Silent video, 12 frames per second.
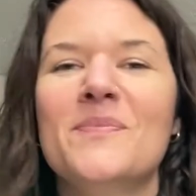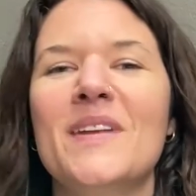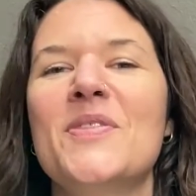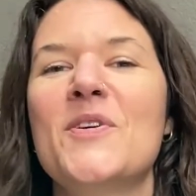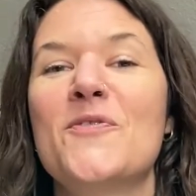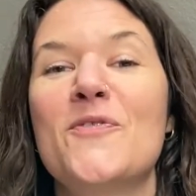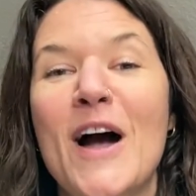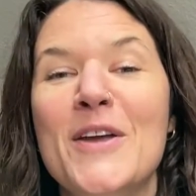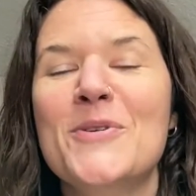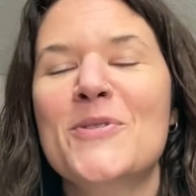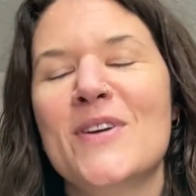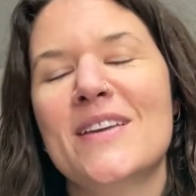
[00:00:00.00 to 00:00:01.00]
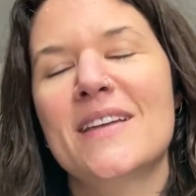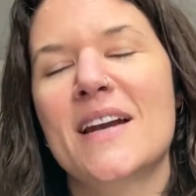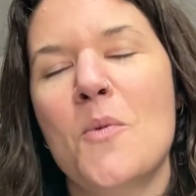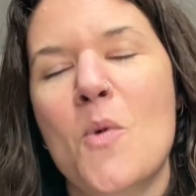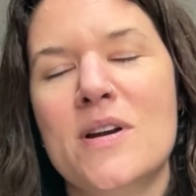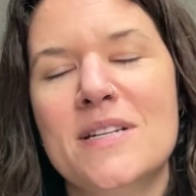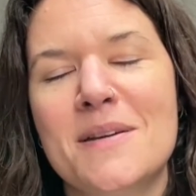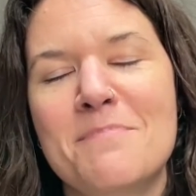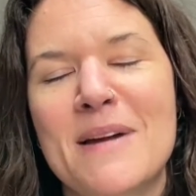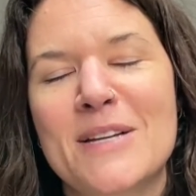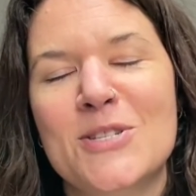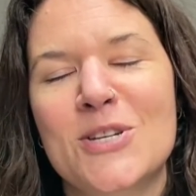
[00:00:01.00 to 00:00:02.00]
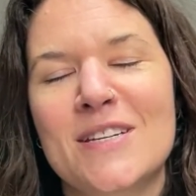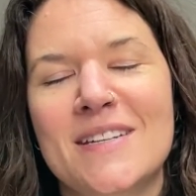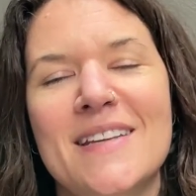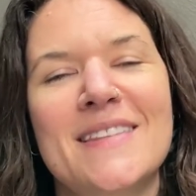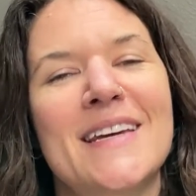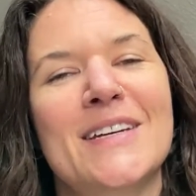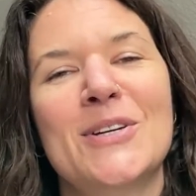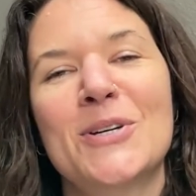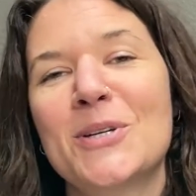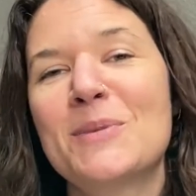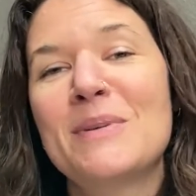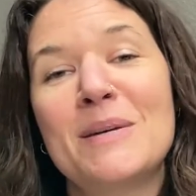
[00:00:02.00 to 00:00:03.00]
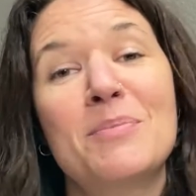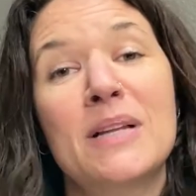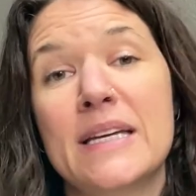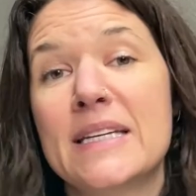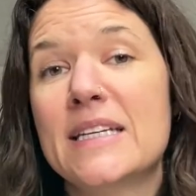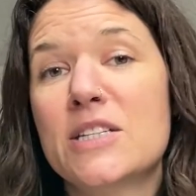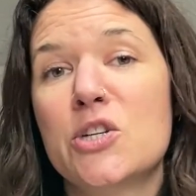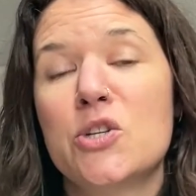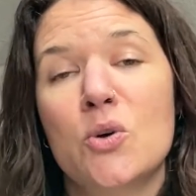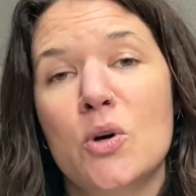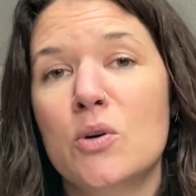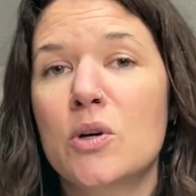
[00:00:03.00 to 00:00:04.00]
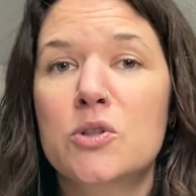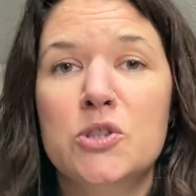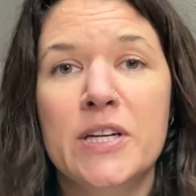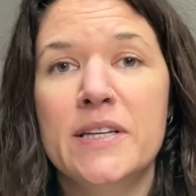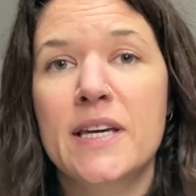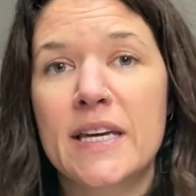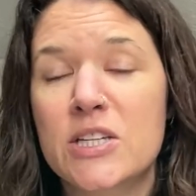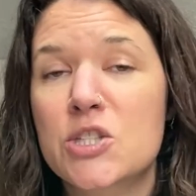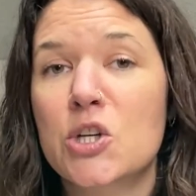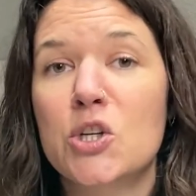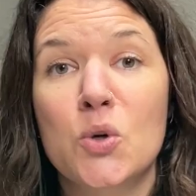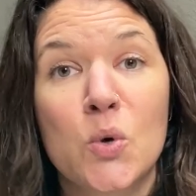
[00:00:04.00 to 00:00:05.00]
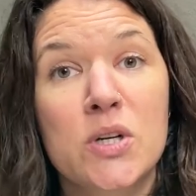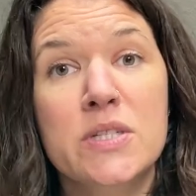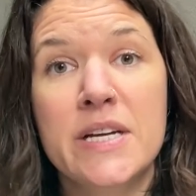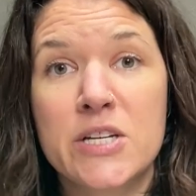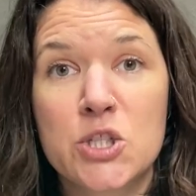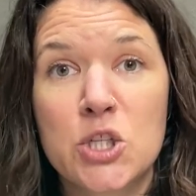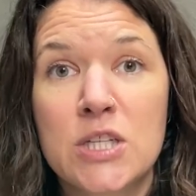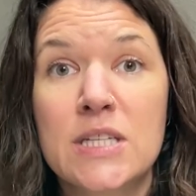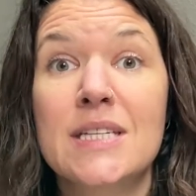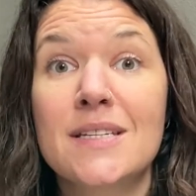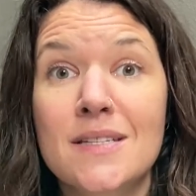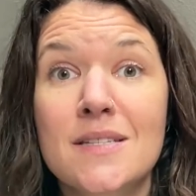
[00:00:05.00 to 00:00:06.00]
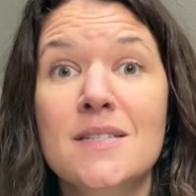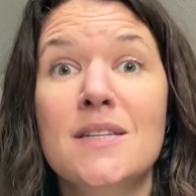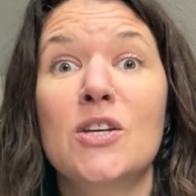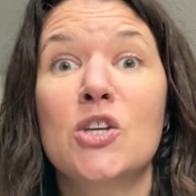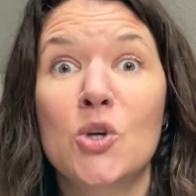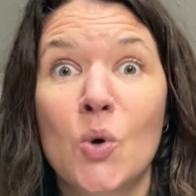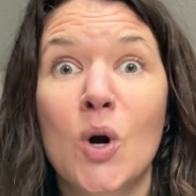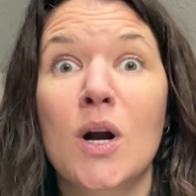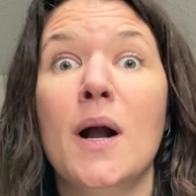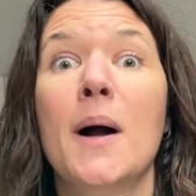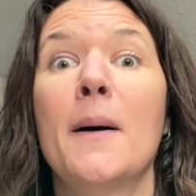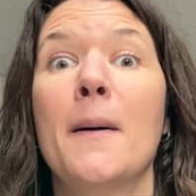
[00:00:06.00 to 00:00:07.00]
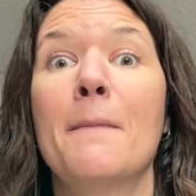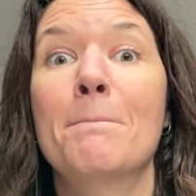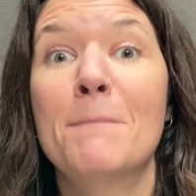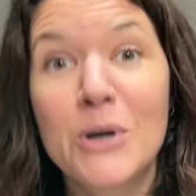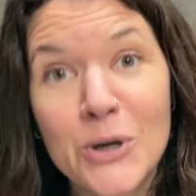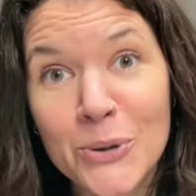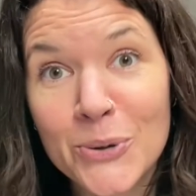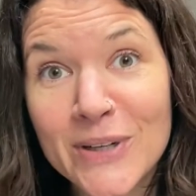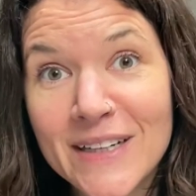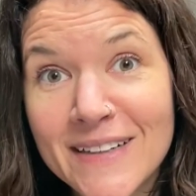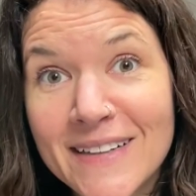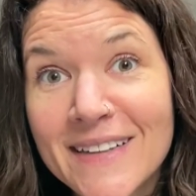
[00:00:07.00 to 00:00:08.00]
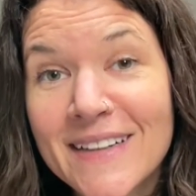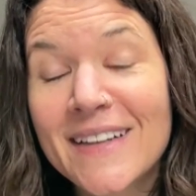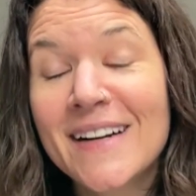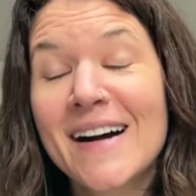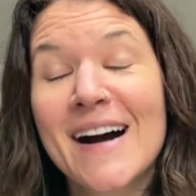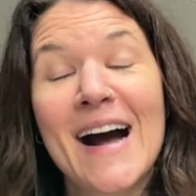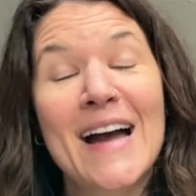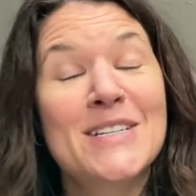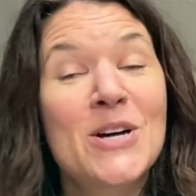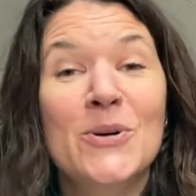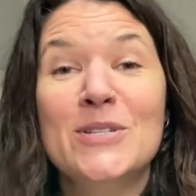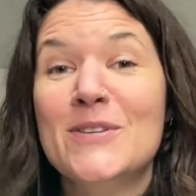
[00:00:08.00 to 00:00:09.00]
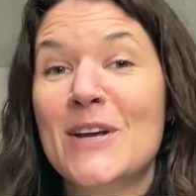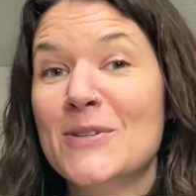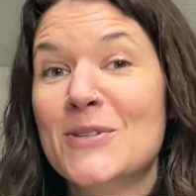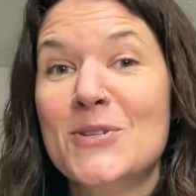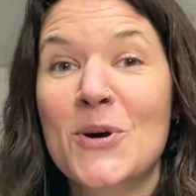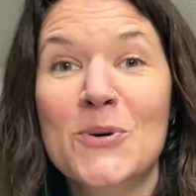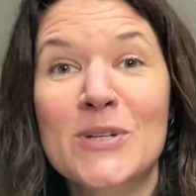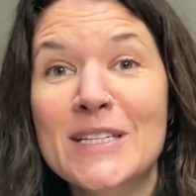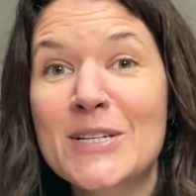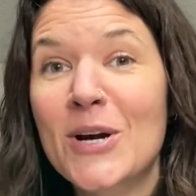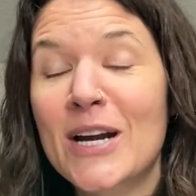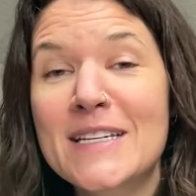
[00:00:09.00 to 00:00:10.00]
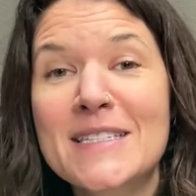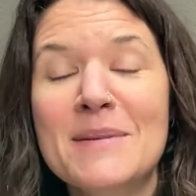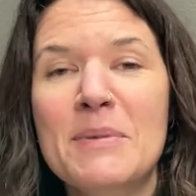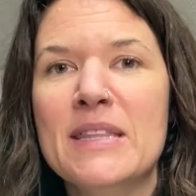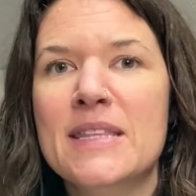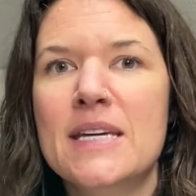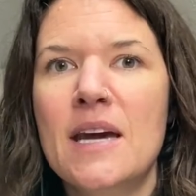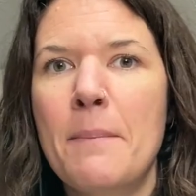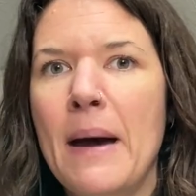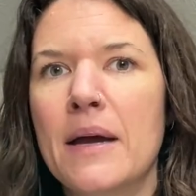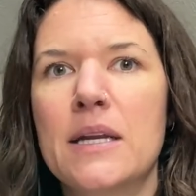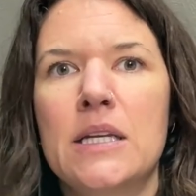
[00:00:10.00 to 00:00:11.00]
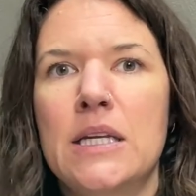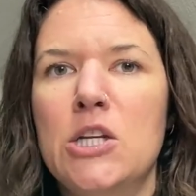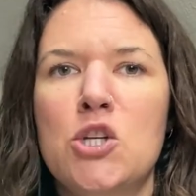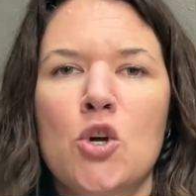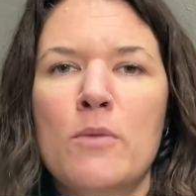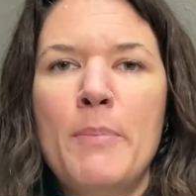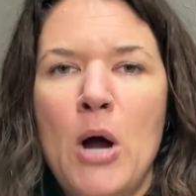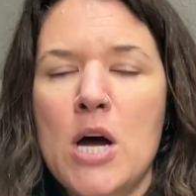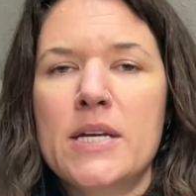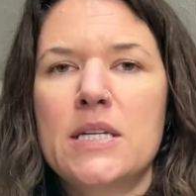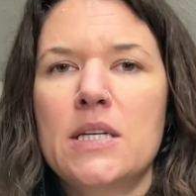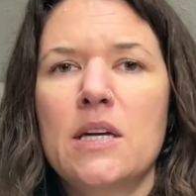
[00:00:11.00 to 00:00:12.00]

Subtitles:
The final thing that I wanted to mention that could be playing into your crochet gauge and your tension is your mood. I know it sounds totally crazy, but think about it in your body.